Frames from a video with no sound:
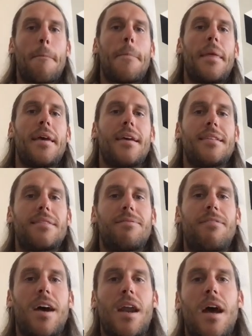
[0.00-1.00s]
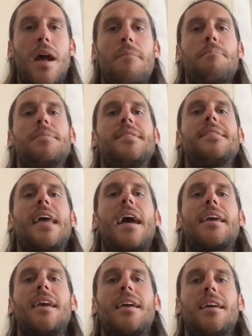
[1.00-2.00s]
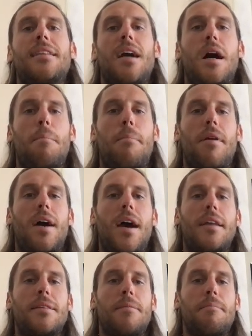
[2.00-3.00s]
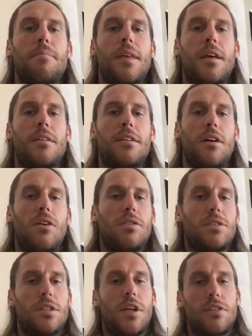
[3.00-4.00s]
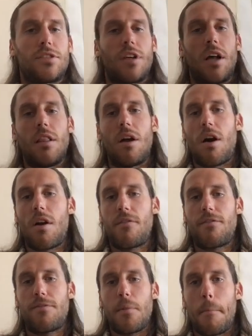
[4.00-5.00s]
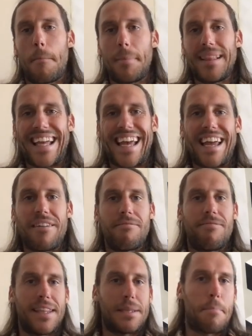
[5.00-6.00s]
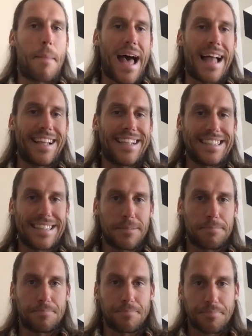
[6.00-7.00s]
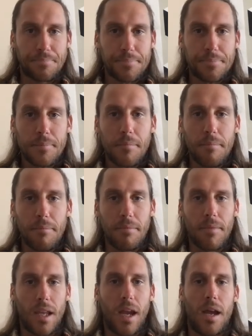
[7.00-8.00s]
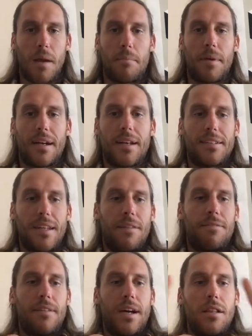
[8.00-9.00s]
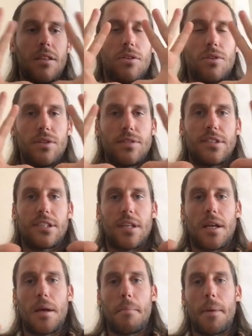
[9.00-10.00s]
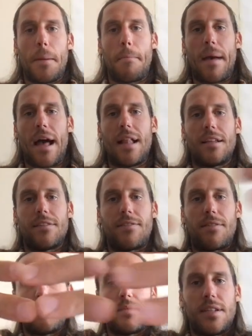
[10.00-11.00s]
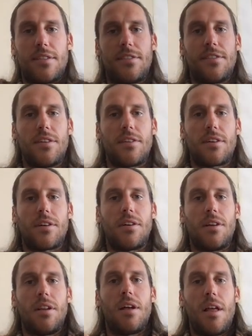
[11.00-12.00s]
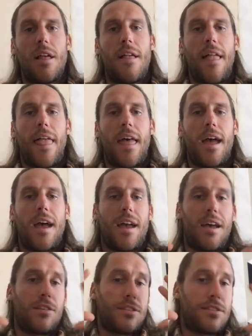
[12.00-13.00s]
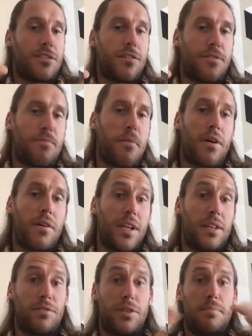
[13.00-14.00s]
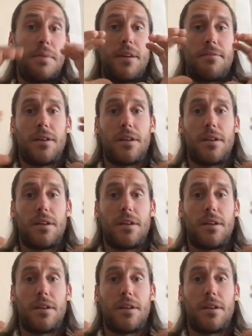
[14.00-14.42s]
is when I'm stacking it upright. So there's a lot of play with balance. Yeah, because if I lose my balance from this circle on surfboard, it would be if I